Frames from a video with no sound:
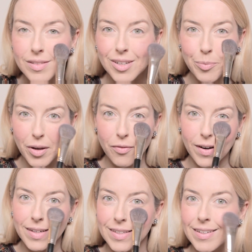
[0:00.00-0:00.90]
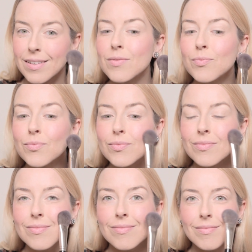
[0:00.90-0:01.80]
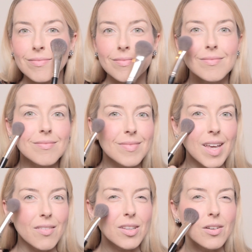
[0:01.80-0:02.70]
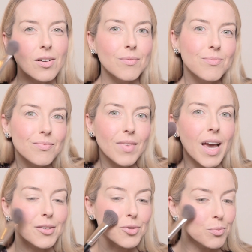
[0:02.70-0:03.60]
don't be afraid to give a little extra